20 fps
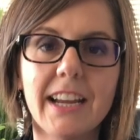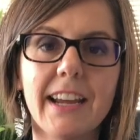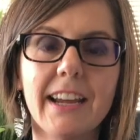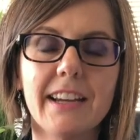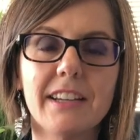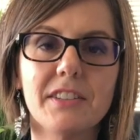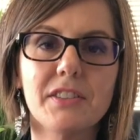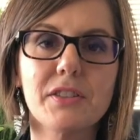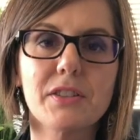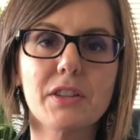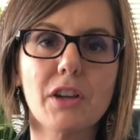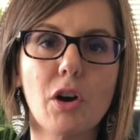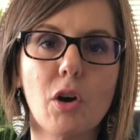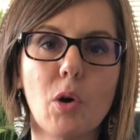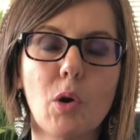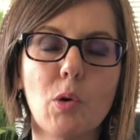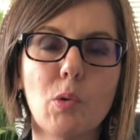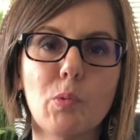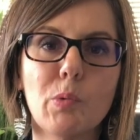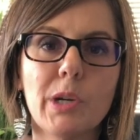And
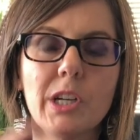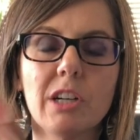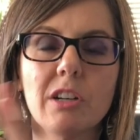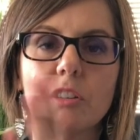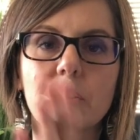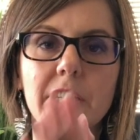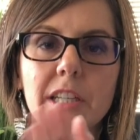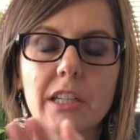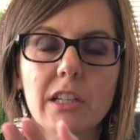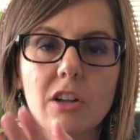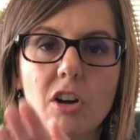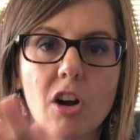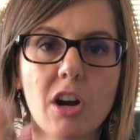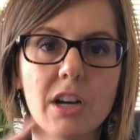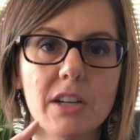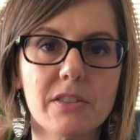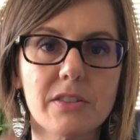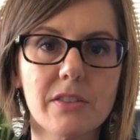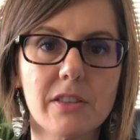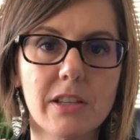so will it
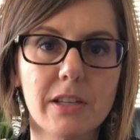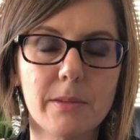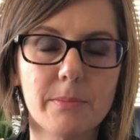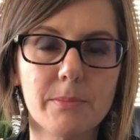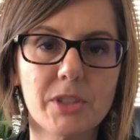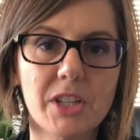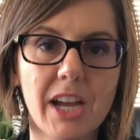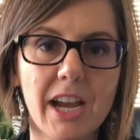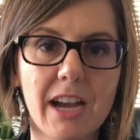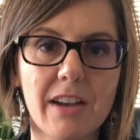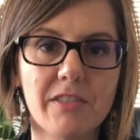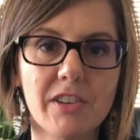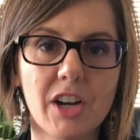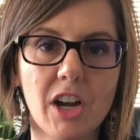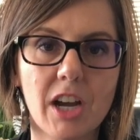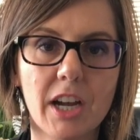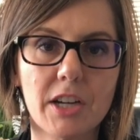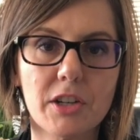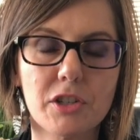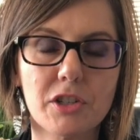cause them to have an
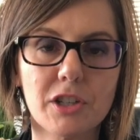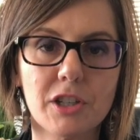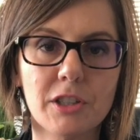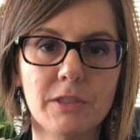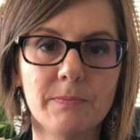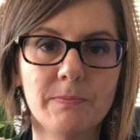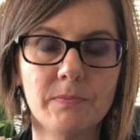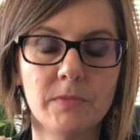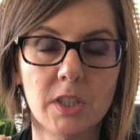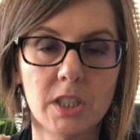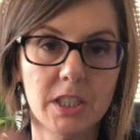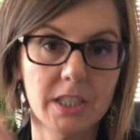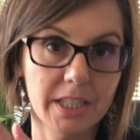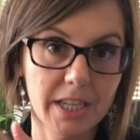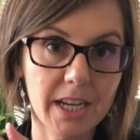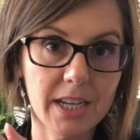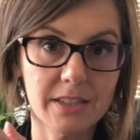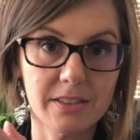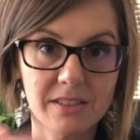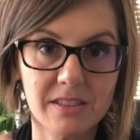eye turn?
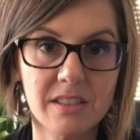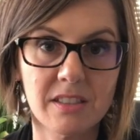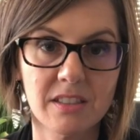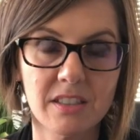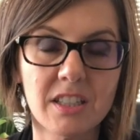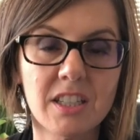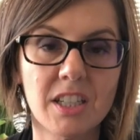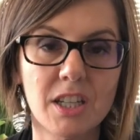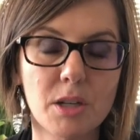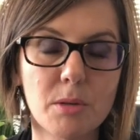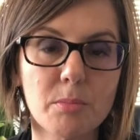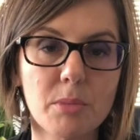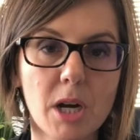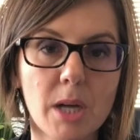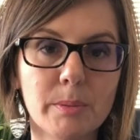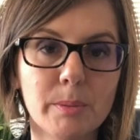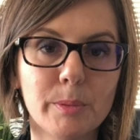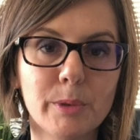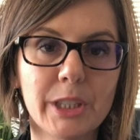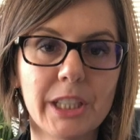Yes.
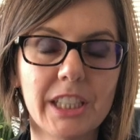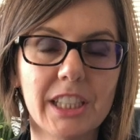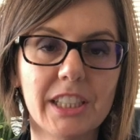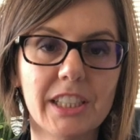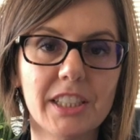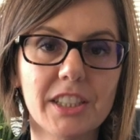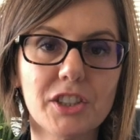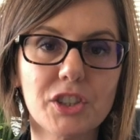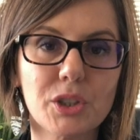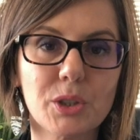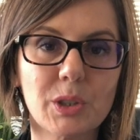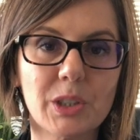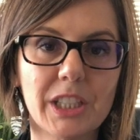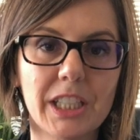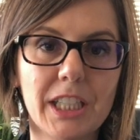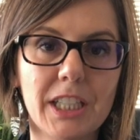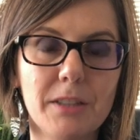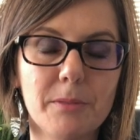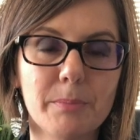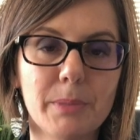Probably
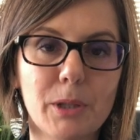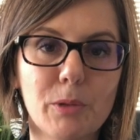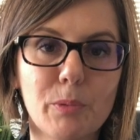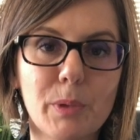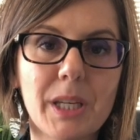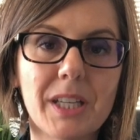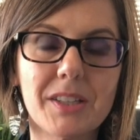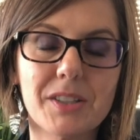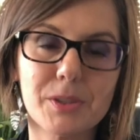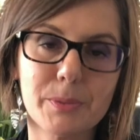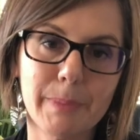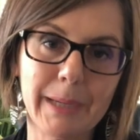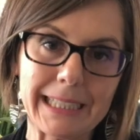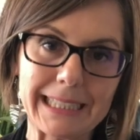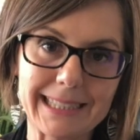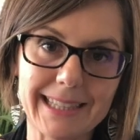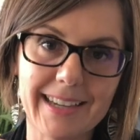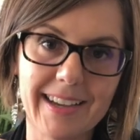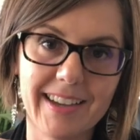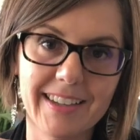initially, but we
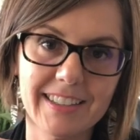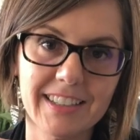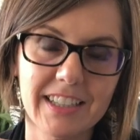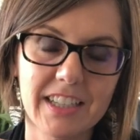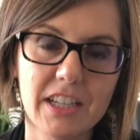expect that.